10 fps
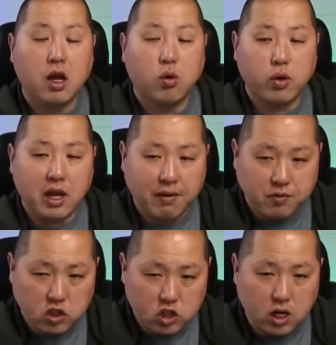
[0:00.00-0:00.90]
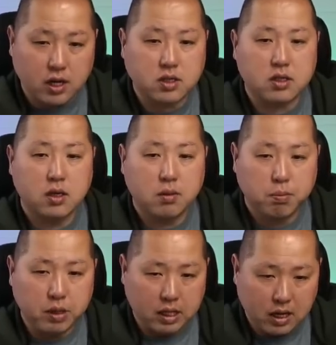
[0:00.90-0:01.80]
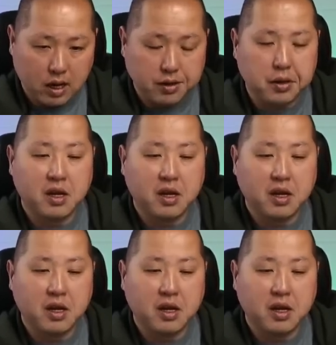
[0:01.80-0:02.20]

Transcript: We have just begun.